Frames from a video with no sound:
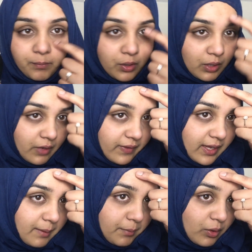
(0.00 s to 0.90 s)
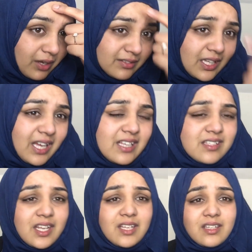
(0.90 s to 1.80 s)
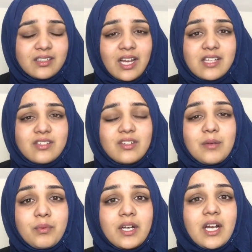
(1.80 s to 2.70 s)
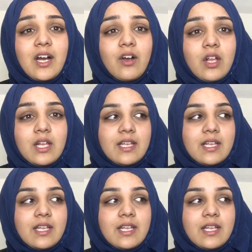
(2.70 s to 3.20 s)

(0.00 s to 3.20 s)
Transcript: I broke up there, It's like, guys, you're going to break up.